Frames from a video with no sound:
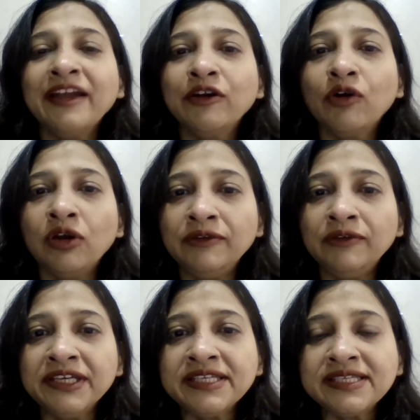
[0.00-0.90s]
I
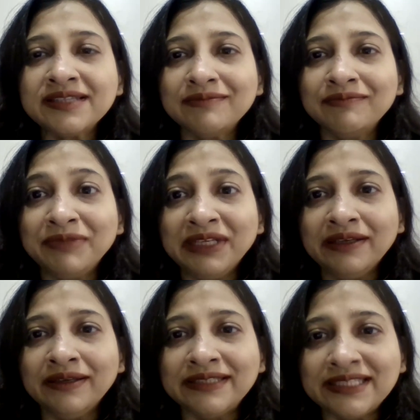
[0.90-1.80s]
always
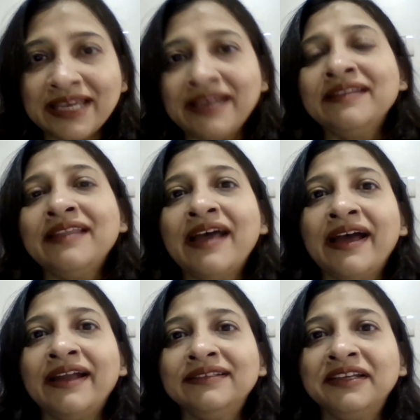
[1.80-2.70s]
will say
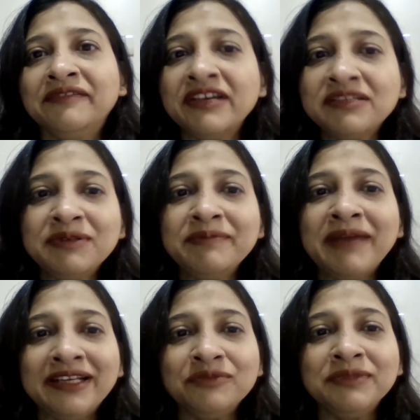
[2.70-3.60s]
that the
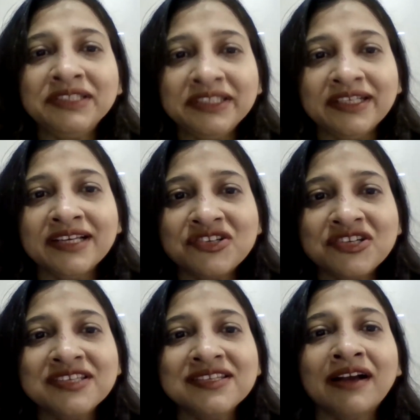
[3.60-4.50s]
investment management
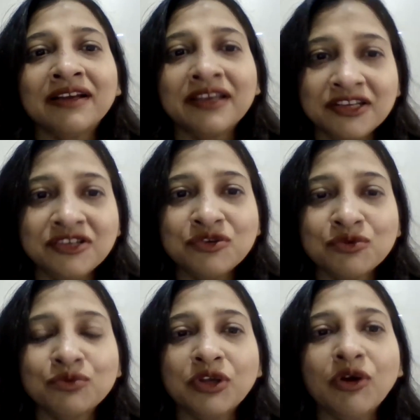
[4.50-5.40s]
industry is
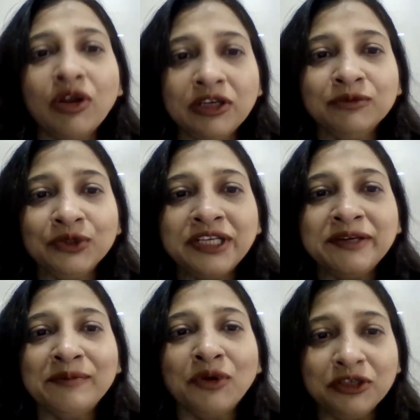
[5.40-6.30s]
akin to the
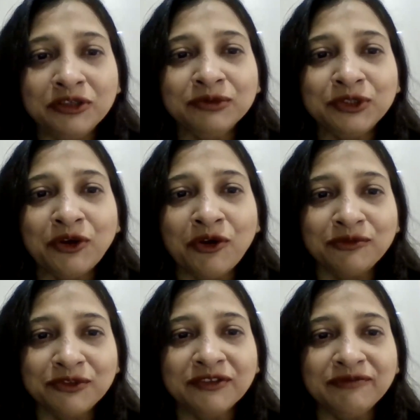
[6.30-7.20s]
Hollywood and Bollywood
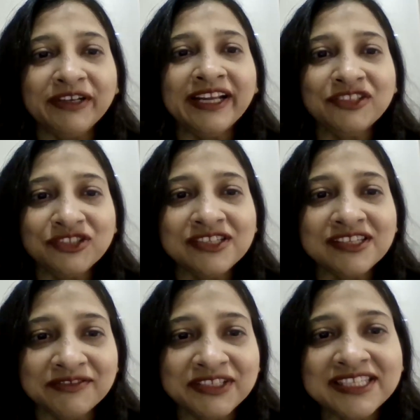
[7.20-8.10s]
of the
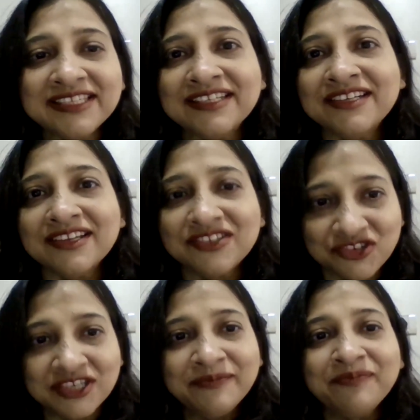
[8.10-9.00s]
financial services
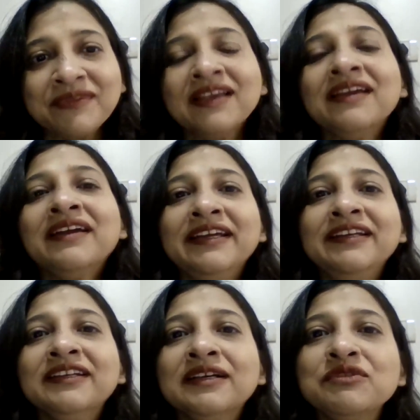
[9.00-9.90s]
industry
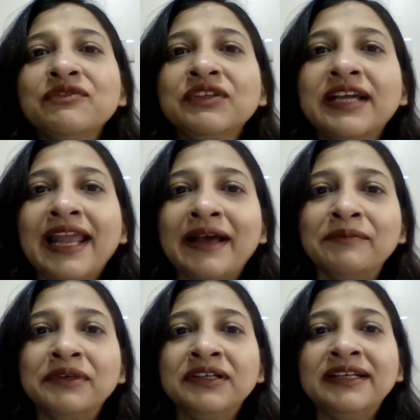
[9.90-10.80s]
in terms of the
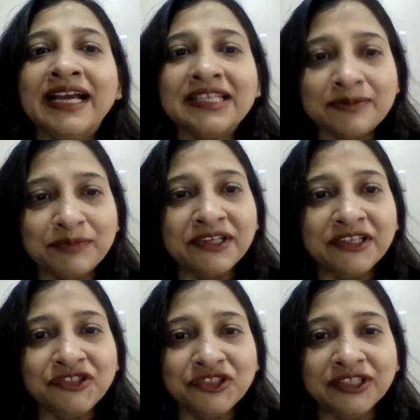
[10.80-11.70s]
glamour,
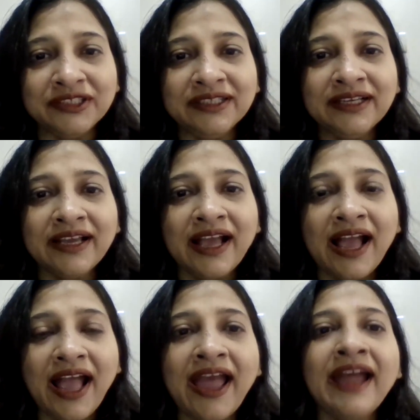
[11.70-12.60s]
aspiration,
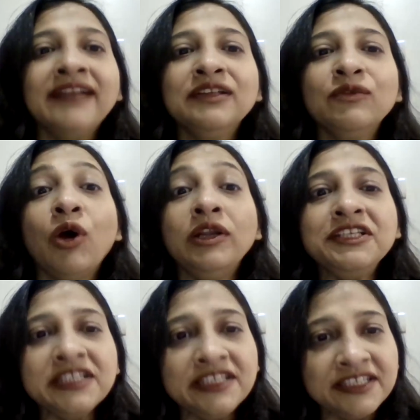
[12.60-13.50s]
and the
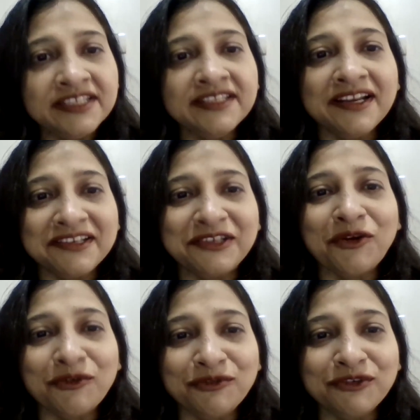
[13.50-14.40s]
volatility that
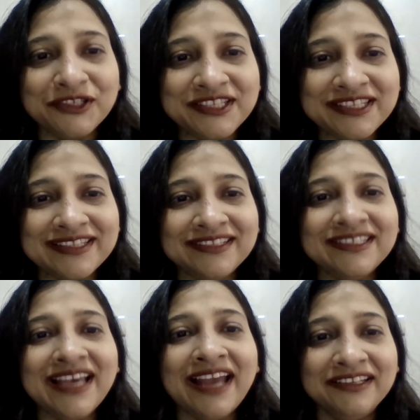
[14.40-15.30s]
it offers,
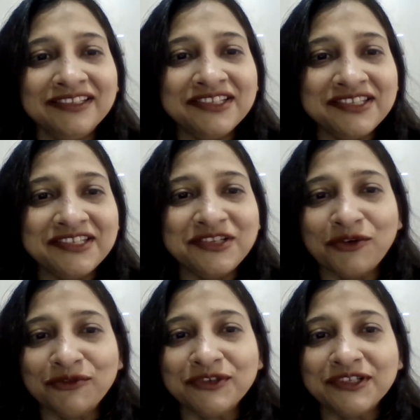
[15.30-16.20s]
the challenges
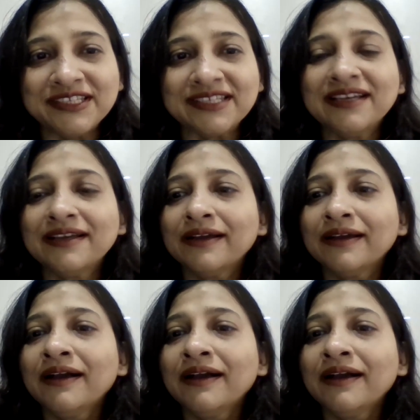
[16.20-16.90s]
it offers.